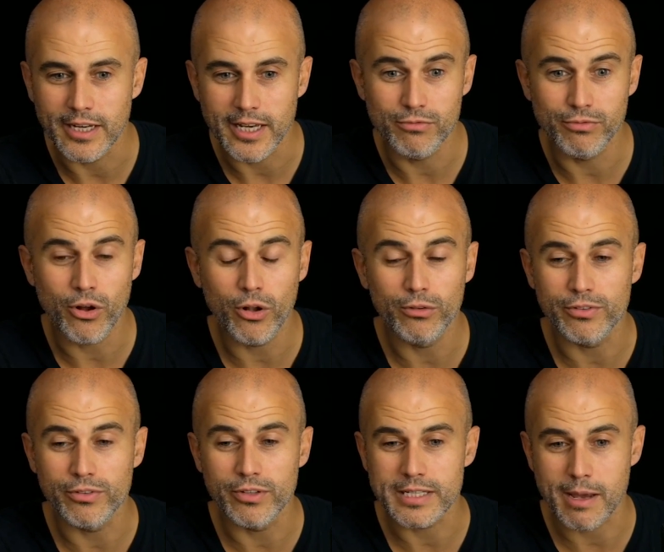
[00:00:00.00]

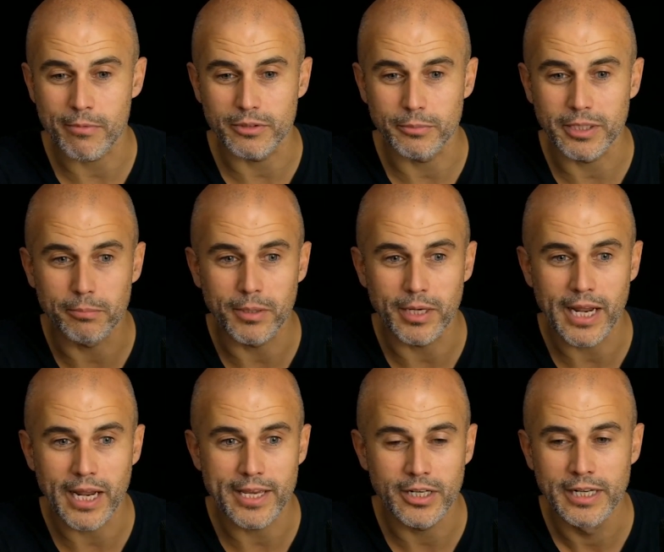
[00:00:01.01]
involving some of the big
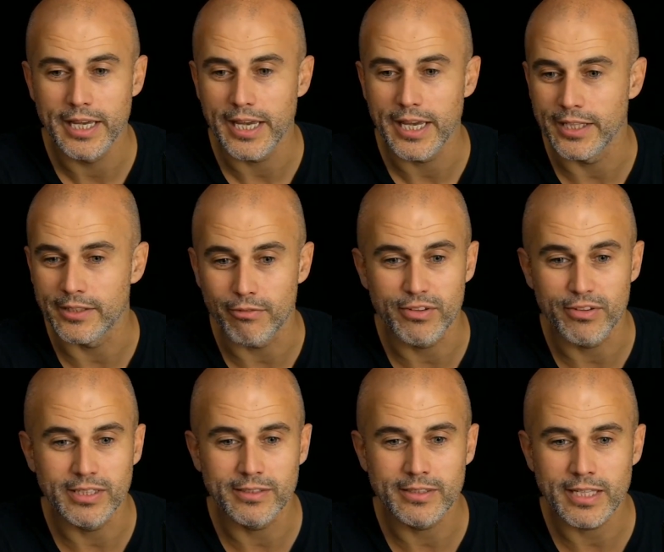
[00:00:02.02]
player in the
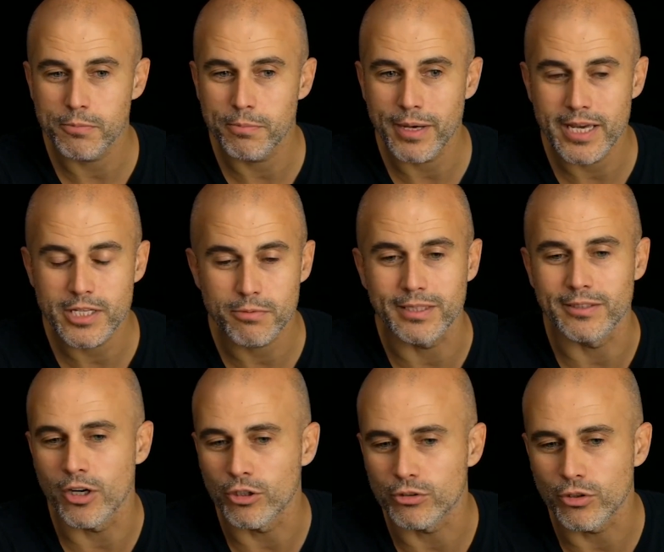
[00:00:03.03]
fintech space, but
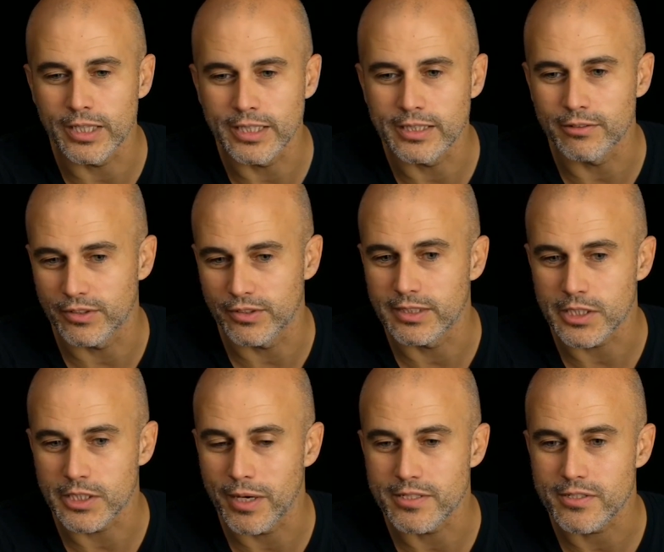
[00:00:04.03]
not only in the fintech
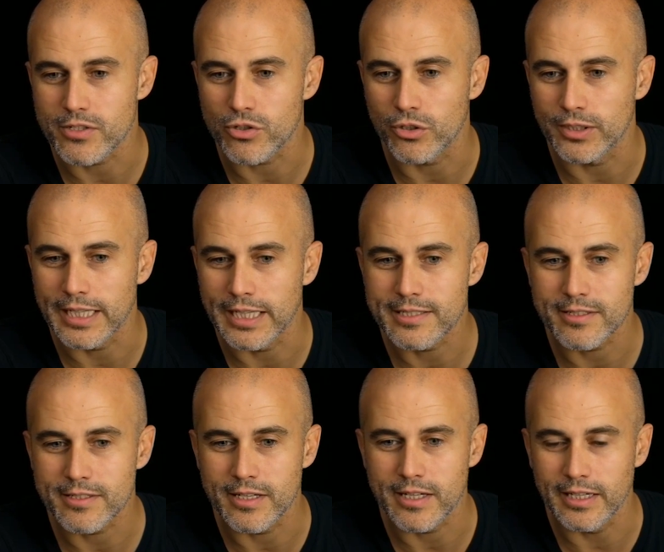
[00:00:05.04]
space. So
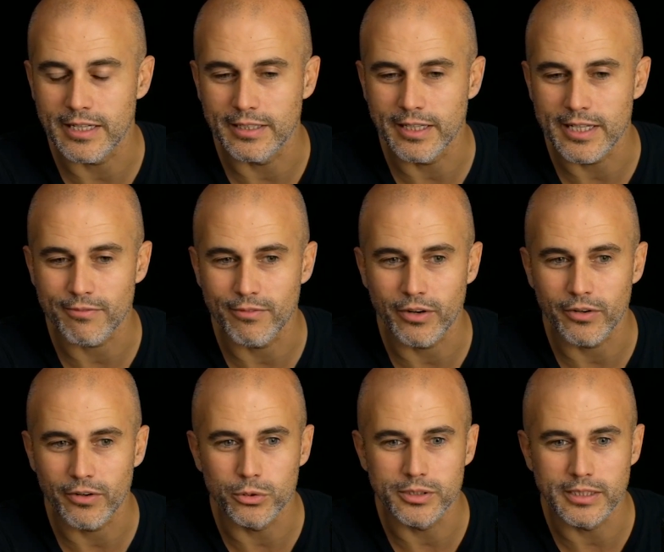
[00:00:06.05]
that's a
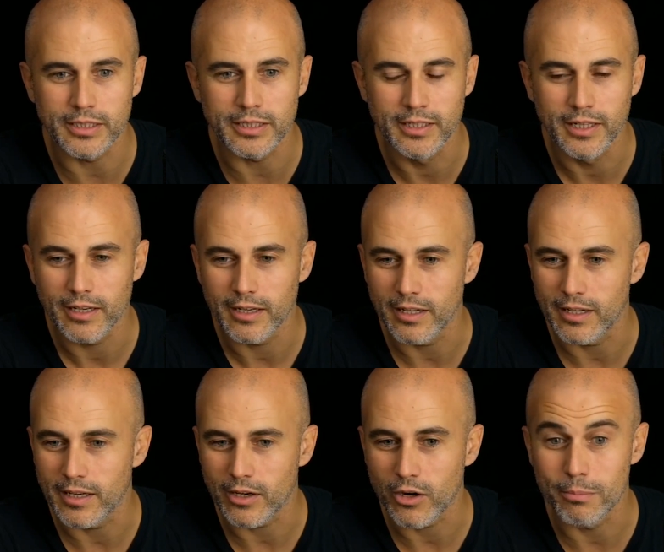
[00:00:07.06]
very good
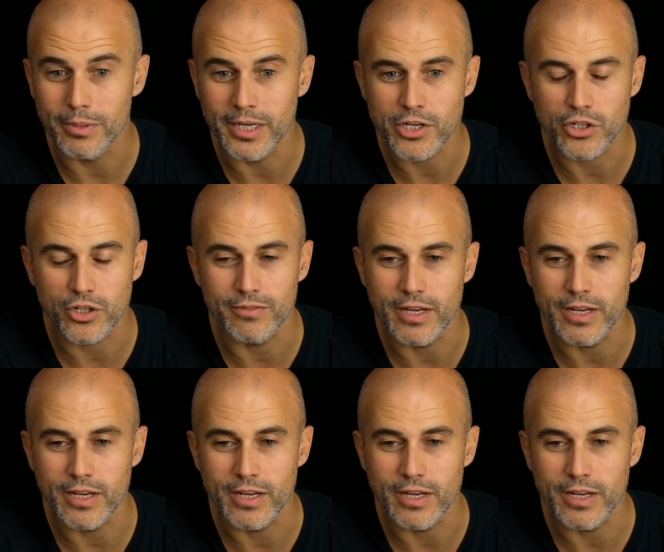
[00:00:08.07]
combination of